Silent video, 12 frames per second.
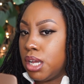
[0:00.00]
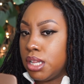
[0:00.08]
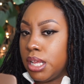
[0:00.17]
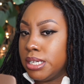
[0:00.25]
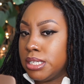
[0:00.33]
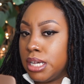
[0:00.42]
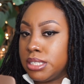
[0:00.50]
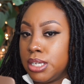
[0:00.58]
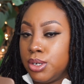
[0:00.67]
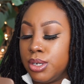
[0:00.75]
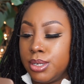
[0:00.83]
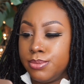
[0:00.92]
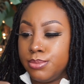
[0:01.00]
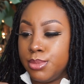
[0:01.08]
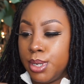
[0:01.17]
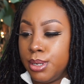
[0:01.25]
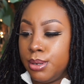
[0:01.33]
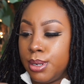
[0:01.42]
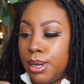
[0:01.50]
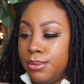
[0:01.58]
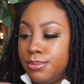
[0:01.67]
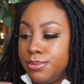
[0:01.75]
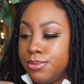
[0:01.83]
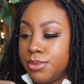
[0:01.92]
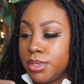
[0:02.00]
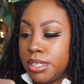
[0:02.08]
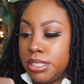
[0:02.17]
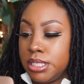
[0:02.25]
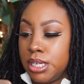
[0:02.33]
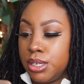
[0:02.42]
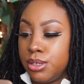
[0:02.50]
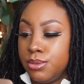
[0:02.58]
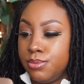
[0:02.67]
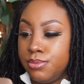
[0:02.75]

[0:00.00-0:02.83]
That's not Siri, but okay. Continue.